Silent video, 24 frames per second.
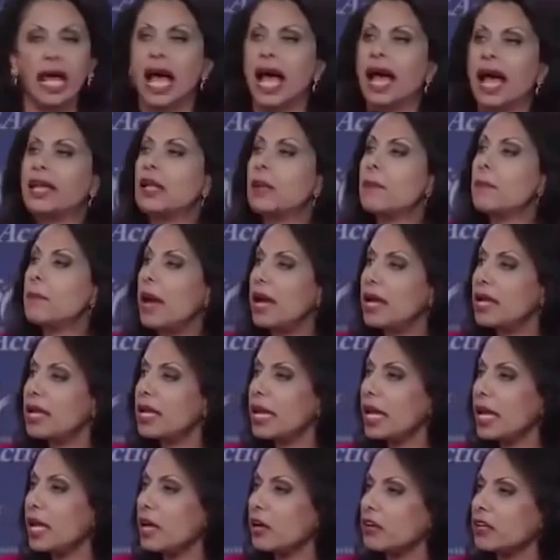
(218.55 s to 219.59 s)
And in many
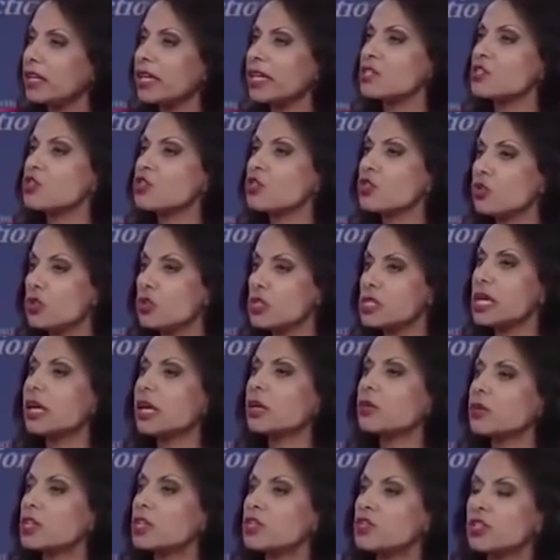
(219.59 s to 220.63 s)
areas, Jews and
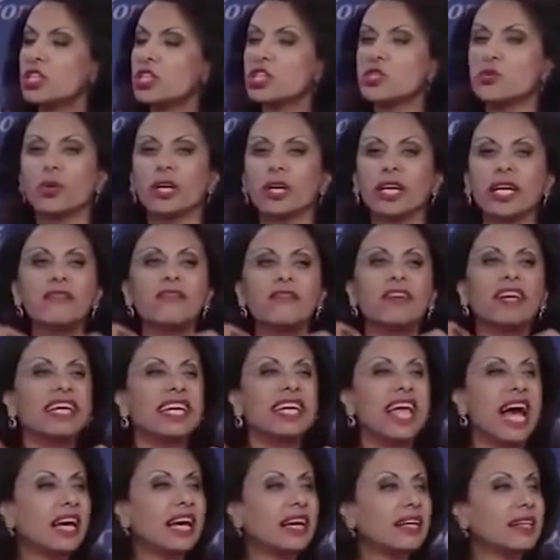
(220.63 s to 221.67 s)
Christians were given
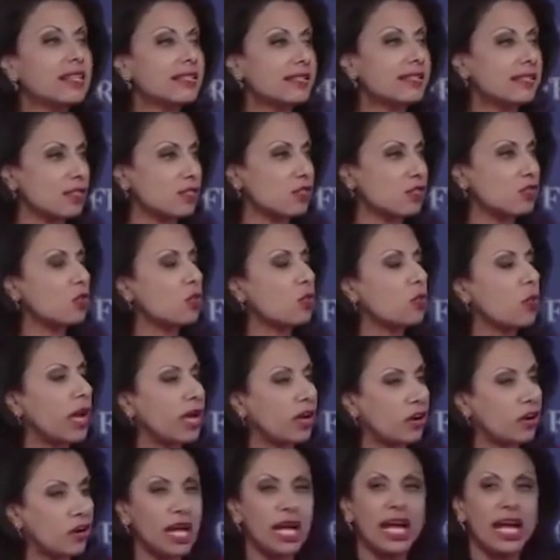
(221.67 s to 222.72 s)
necklaces to
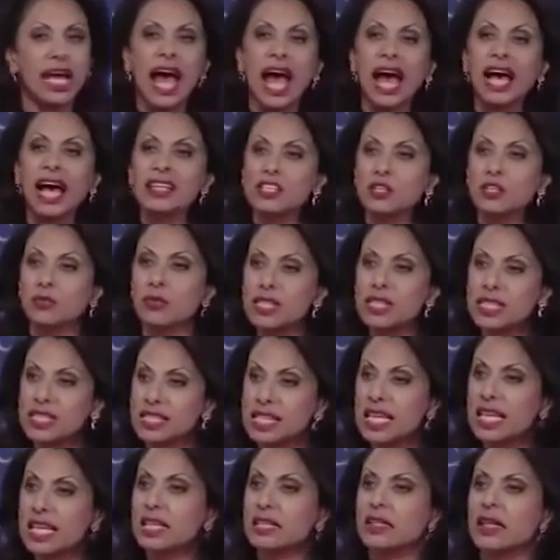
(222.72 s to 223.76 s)
wear as a
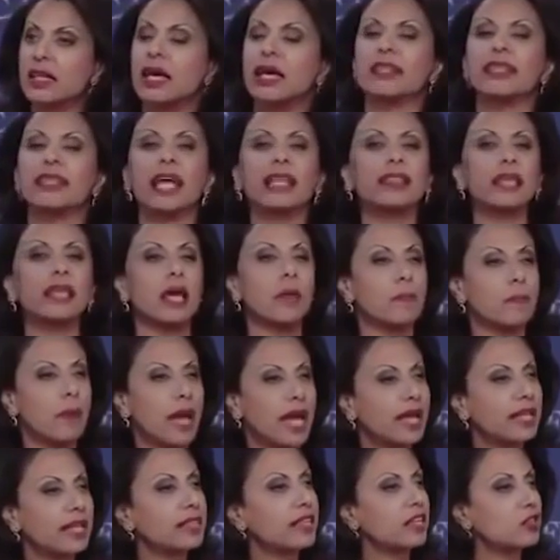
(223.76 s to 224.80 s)
receipt that they
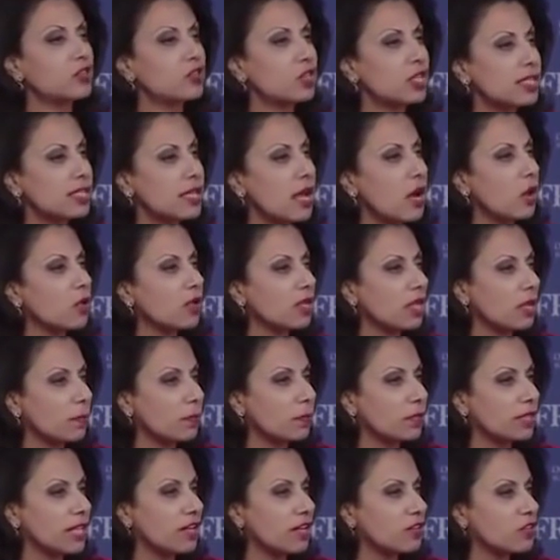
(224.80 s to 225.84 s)
paid their jizya, or their
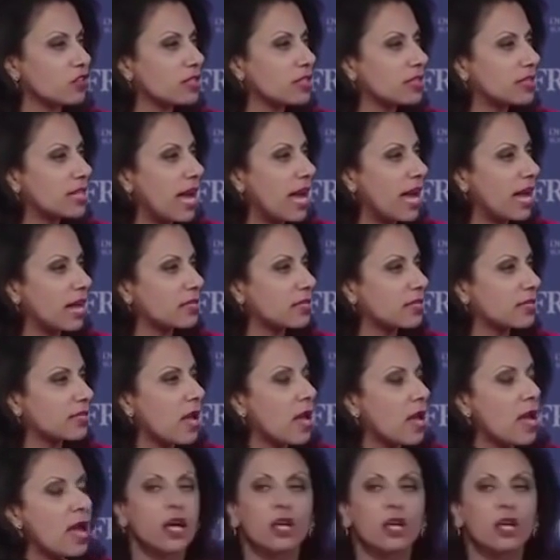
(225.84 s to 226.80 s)
protection tax.